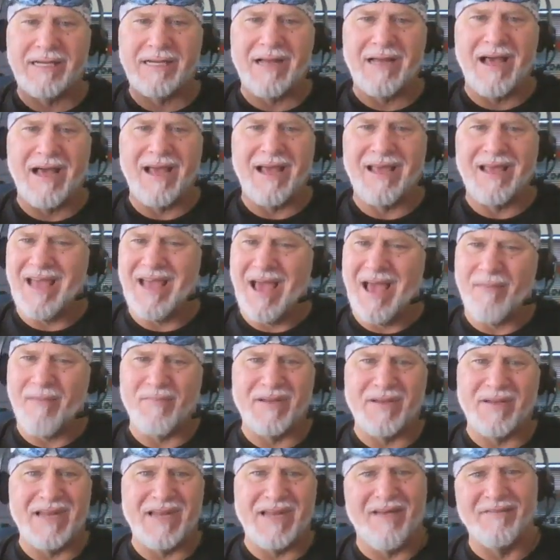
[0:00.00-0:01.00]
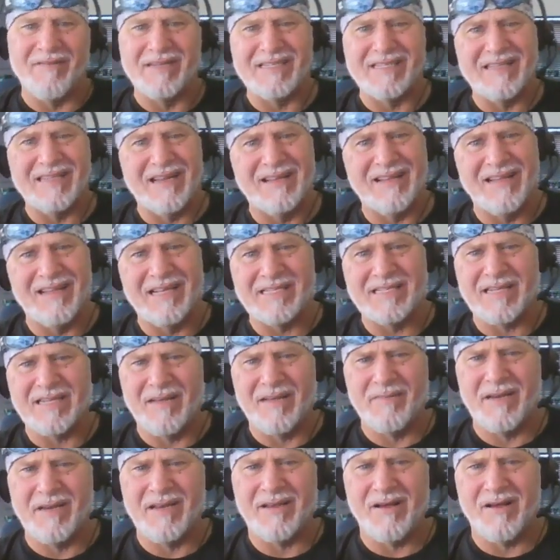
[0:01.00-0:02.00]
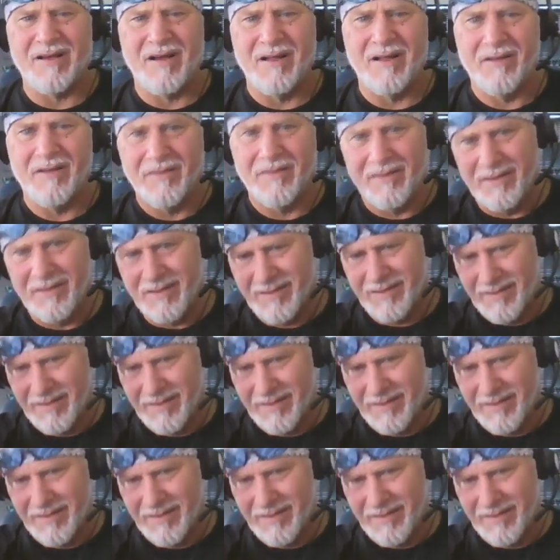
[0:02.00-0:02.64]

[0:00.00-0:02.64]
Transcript: and I happen to have a sunglass company called